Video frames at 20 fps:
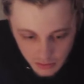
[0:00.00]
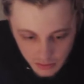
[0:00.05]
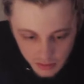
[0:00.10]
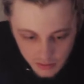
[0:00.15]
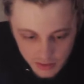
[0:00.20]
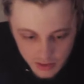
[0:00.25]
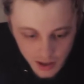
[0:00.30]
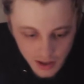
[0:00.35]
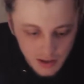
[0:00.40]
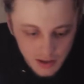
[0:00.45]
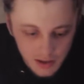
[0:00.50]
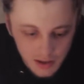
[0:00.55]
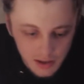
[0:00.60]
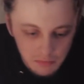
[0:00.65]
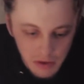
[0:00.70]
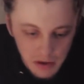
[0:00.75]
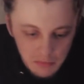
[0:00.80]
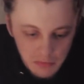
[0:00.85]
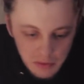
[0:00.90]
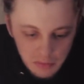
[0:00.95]
I think
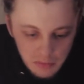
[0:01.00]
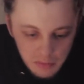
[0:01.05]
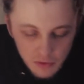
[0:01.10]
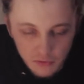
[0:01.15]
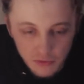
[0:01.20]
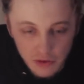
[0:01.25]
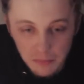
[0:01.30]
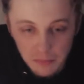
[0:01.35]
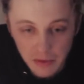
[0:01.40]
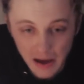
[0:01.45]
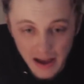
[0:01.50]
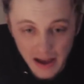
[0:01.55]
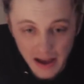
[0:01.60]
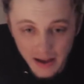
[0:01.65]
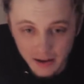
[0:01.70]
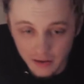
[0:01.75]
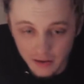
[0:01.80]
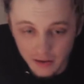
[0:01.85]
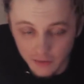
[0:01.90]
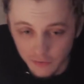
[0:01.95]
maybe moving it back
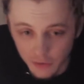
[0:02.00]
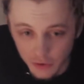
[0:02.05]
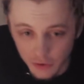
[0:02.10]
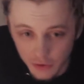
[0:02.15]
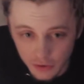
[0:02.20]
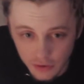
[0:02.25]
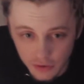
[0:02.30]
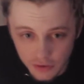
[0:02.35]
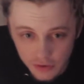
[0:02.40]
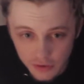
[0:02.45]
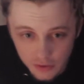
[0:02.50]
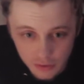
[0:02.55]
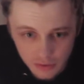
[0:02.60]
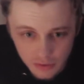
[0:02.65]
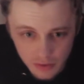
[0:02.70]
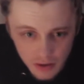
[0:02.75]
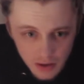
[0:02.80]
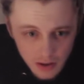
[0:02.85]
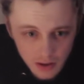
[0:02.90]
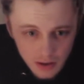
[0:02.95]
a foot or two
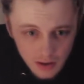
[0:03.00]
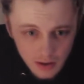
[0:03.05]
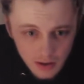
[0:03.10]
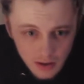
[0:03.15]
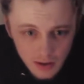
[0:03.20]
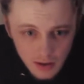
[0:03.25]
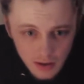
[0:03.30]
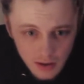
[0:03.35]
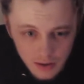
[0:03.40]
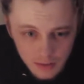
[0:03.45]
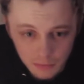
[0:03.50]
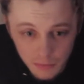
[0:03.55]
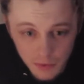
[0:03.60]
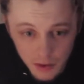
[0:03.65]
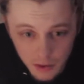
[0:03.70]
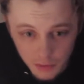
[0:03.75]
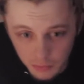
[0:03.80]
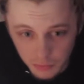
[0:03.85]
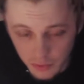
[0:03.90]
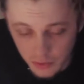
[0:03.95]

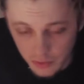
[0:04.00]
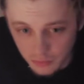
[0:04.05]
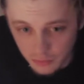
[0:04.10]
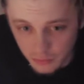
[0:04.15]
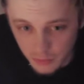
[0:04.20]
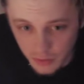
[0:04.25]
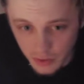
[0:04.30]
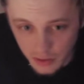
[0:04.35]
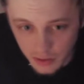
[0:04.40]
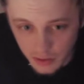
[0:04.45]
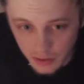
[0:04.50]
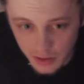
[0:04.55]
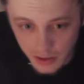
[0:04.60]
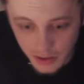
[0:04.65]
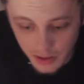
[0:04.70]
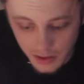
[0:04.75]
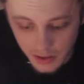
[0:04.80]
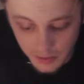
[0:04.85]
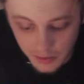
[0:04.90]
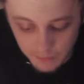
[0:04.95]
wouldn't really
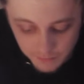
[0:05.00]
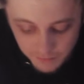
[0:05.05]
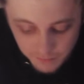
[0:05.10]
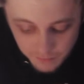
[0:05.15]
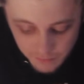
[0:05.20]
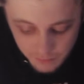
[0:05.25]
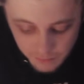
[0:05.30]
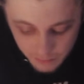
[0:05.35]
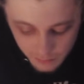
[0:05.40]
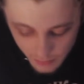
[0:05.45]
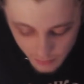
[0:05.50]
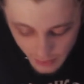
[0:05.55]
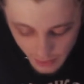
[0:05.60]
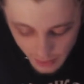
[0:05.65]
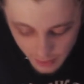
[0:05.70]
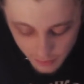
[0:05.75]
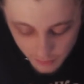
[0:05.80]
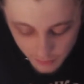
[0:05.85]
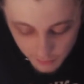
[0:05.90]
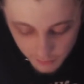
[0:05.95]

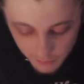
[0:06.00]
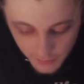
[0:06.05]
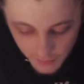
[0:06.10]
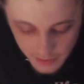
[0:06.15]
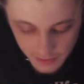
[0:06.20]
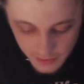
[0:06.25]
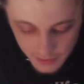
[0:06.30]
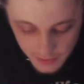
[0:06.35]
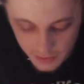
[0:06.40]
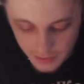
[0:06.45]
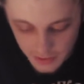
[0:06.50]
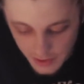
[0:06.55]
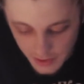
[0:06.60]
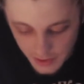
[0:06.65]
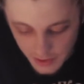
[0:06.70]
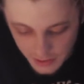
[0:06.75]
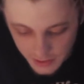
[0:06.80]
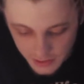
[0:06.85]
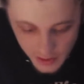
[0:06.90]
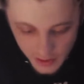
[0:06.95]
affect your ticket
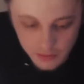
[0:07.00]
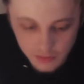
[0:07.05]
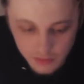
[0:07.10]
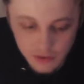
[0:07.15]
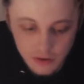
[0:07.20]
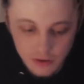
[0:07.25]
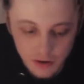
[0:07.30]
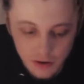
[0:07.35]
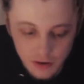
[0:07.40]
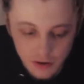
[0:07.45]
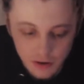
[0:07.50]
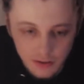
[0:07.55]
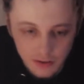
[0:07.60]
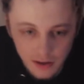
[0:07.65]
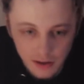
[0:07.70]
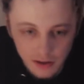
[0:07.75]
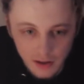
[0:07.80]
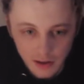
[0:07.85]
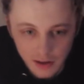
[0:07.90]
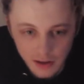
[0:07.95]
sales or
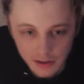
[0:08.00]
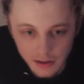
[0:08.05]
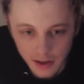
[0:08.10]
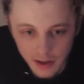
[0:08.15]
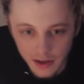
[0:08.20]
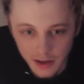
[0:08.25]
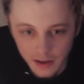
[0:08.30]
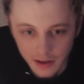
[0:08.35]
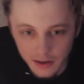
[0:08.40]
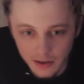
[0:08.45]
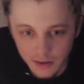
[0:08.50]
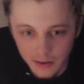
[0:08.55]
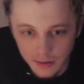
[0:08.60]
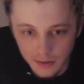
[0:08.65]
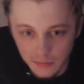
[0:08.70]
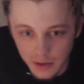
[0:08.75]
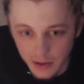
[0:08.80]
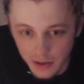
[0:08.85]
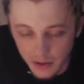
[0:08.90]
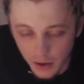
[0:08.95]
anything like that.
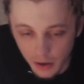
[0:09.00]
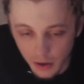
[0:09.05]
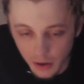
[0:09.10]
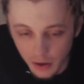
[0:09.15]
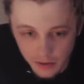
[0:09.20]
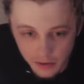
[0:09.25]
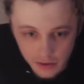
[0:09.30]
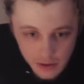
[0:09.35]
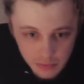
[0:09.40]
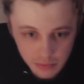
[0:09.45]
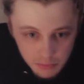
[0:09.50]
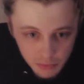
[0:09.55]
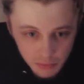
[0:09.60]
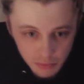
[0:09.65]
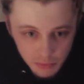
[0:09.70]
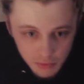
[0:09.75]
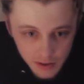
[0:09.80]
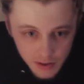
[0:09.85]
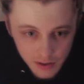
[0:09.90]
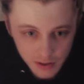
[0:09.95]
In no other
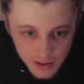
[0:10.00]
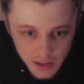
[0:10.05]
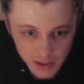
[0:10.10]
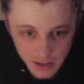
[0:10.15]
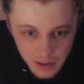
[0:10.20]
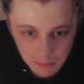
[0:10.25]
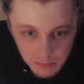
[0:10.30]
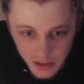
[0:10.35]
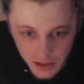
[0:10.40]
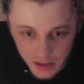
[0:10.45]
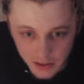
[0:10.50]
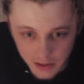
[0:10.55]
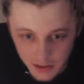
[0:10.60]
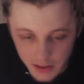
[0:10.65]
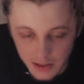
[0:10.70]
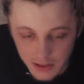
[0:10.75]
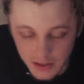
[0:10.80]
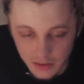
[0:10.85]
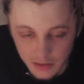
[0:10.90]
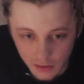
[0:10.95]
sport is anybody
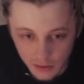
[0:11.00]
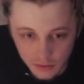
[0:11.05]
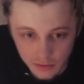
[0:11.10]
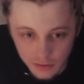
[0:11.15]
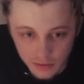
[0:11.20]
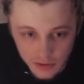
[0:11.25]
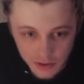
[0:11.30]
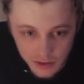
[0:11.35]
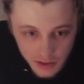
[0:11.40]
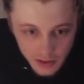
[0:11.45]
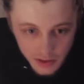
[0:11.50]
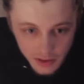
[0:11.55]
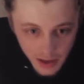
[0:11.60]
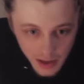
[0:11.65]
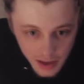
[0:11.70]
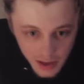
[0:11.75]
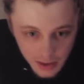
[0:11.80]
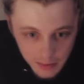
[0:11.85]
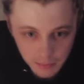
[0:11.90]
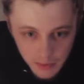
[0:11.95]
this close to the
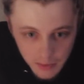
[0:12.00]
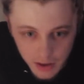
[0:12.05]
game